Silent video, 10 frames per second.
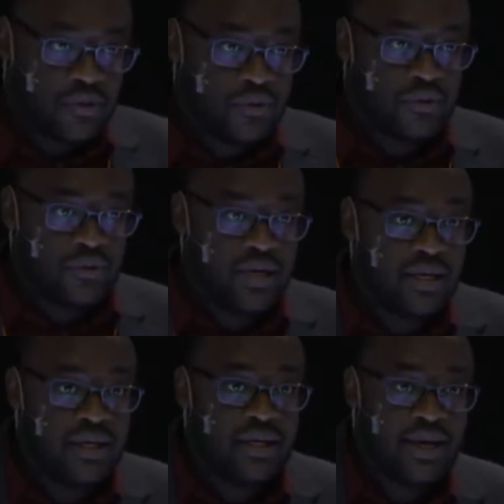who
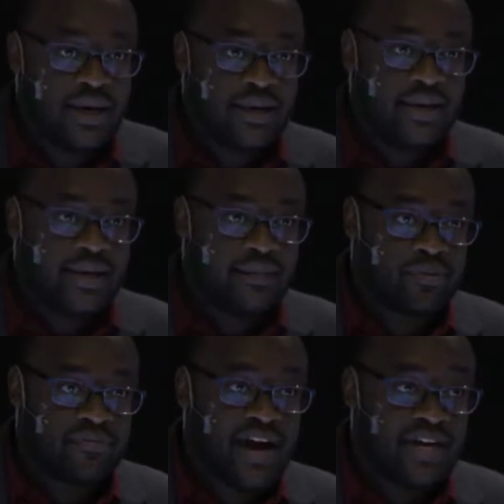really uh, uh,
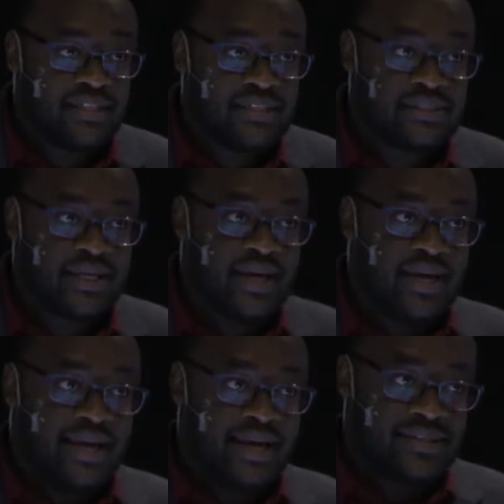provided
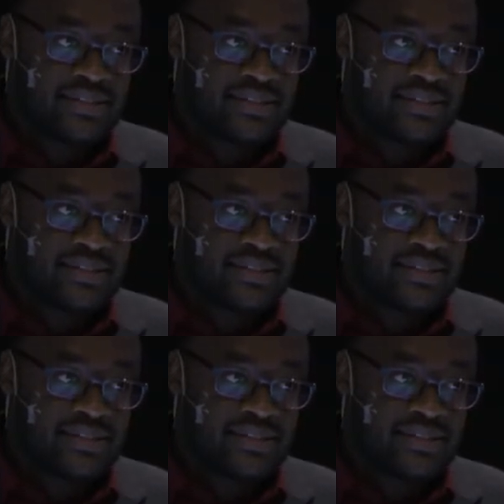uh,